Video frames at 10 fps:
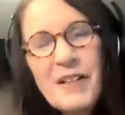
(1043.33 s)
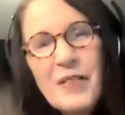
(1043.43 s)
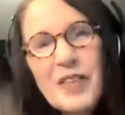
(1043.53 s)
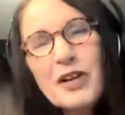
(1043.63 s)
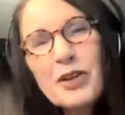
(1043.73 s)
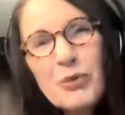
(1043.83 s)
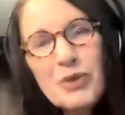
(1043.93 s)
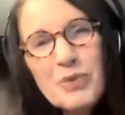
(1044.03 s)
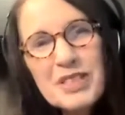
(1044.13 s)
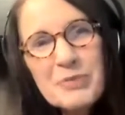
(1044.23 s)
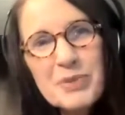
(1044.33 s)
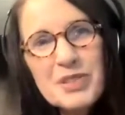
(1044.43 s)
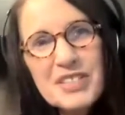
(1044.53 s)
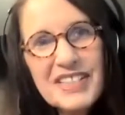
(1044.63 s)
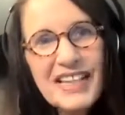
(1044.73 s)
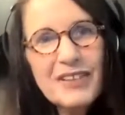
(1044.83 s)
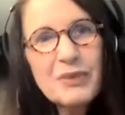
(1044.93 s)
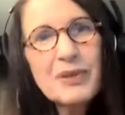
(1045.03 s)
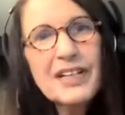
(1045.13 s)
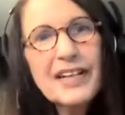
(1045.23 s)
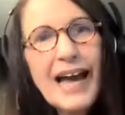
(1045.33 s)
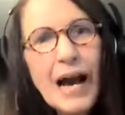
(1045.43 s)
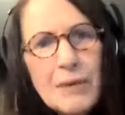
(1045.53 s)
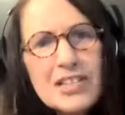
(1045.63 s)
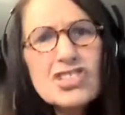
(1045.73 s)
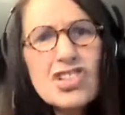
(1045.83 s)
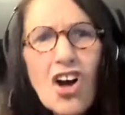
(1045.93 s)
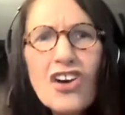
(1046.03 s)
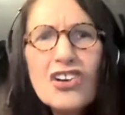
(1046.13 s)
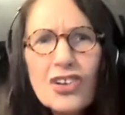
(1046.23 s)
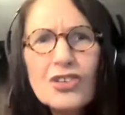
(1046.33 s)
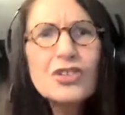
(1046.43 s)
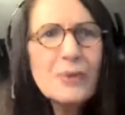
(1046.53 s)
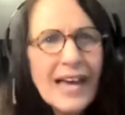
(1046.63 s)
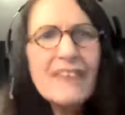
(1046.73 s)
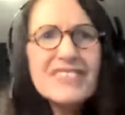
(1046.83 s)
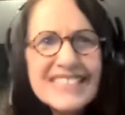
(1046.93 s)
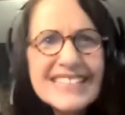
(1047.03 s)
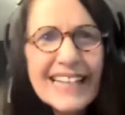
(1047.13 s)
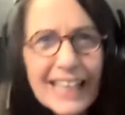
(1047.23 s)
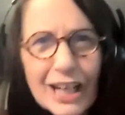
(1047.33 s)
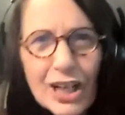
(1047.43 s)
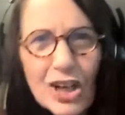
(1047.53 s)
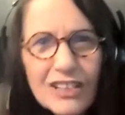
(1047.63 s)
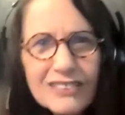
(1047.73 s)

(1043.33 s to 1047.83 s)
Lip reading: The younger one whispered to the other one, how much longer do we have to sit here?